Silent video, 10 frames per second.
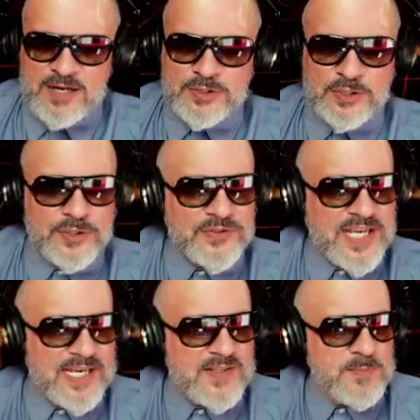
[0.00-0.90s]
Girl
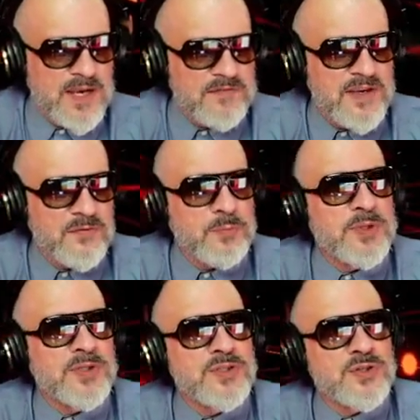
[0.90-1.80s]
days. My favorite
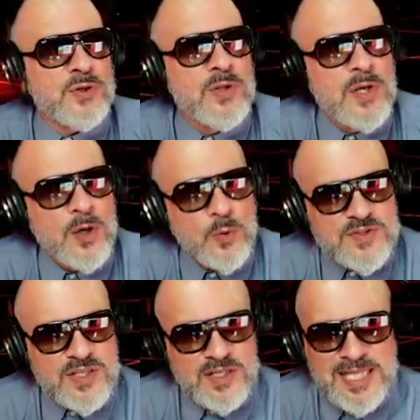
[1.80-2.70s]
Billy Joel was
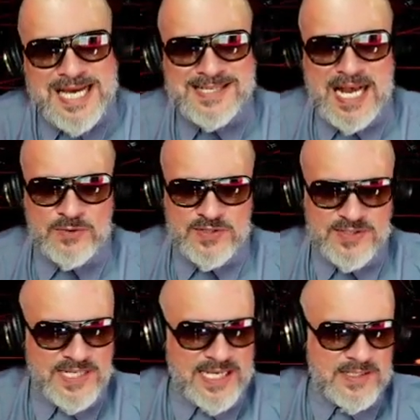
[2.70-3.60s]
the Glass Houses
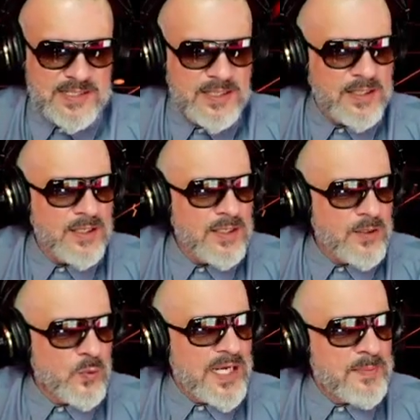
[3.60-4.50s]
days.
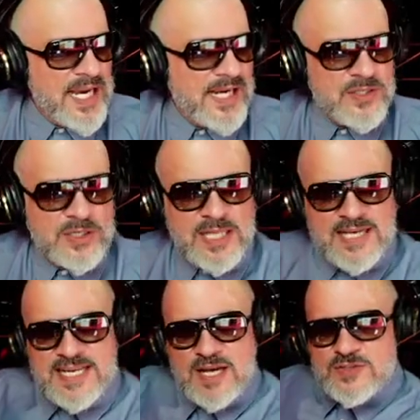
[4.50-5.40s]
Way back in the
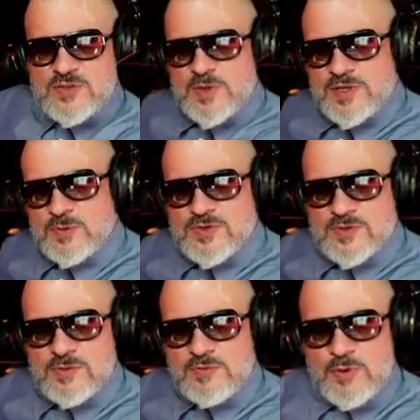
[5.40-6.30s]
Glass Houses when he was
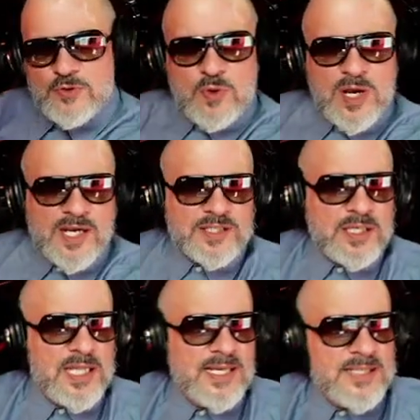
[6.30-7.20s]
throwing the rock at the
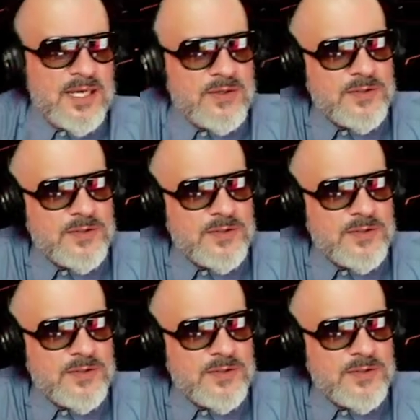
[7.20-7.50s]
Glass House.